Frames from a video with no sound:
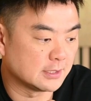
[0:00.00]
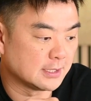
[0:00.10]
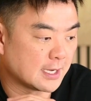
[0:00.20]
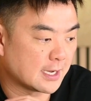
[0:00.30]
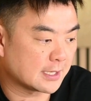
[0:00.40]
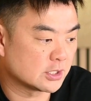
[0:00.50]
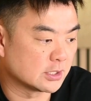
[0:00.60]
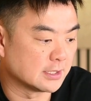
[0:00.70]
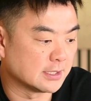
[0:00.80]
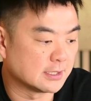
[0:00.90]
We
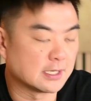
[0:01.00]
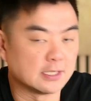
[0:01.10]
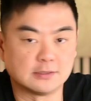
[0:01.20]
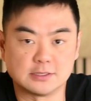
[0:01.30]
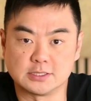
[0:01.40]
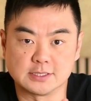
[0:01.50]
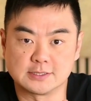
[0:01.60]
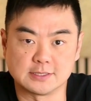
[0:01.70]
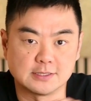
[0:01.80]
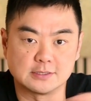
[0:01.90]
actually can
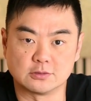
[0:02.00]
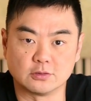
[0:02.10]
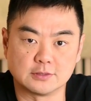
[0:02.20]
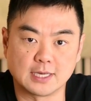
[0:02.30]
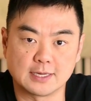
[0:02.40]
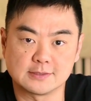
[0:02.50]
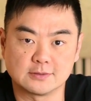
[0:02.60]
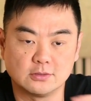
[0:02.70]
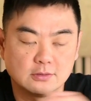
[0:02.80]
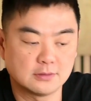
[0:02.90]
just install Data
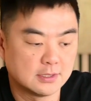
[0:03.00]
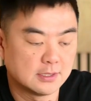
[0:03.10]
Store.